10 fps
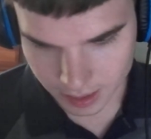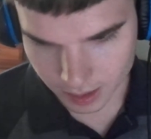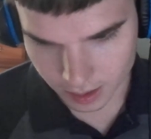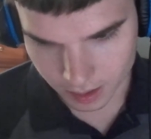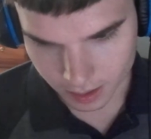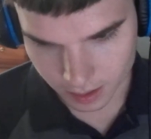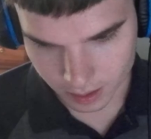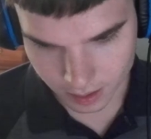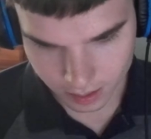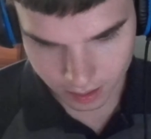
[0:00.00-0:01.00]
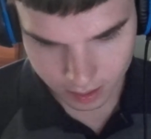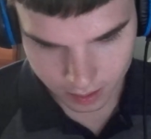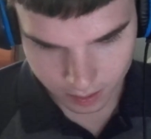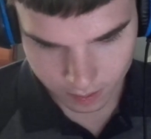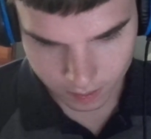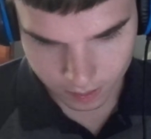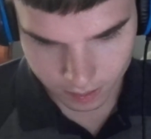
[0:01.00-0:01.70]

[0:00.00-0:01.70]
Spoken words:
Nobody speaks.